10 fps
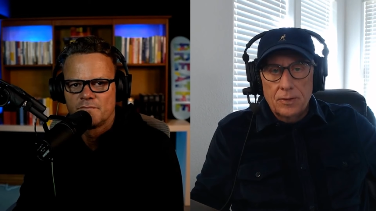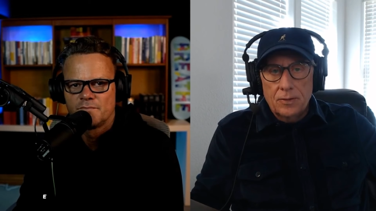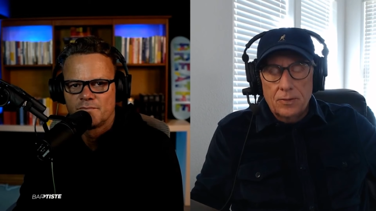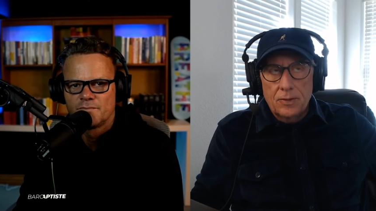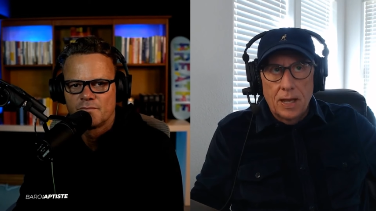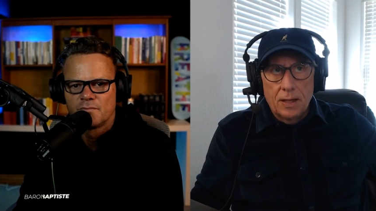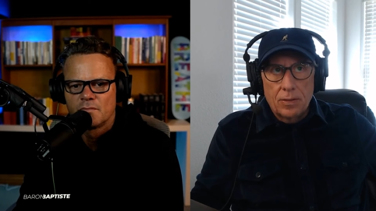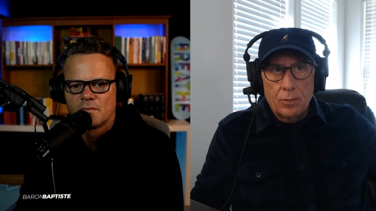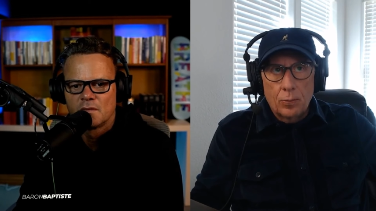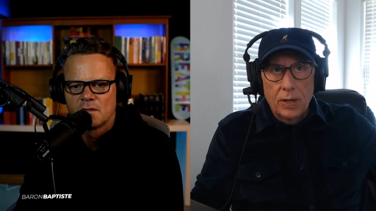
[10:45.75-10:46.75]
Speaker 1: just take
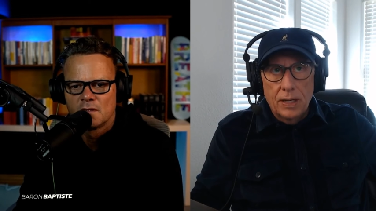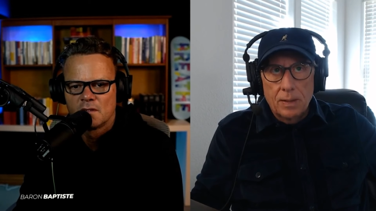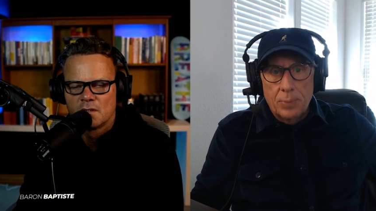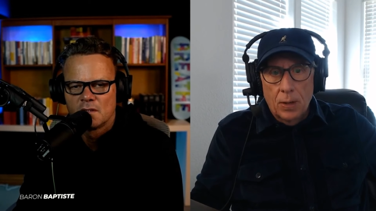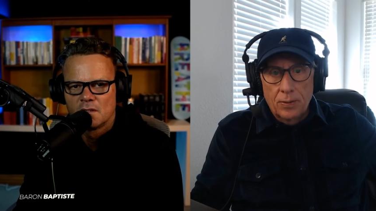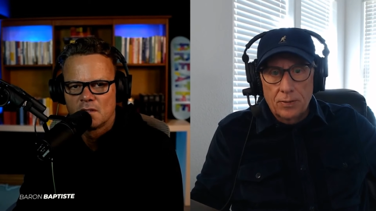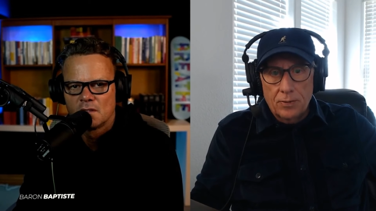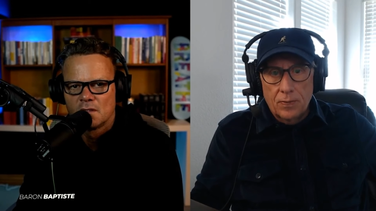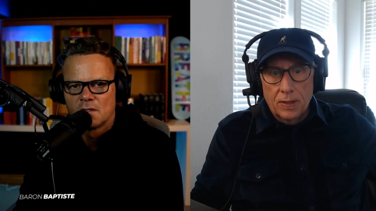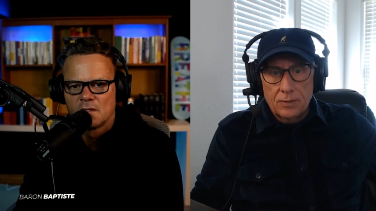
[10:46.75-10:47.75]
three components
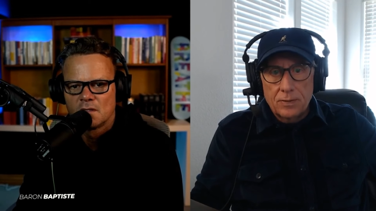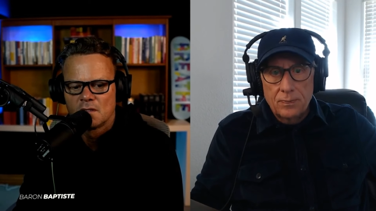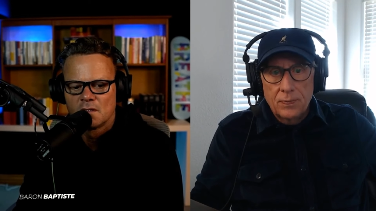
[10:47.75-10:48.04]
of this.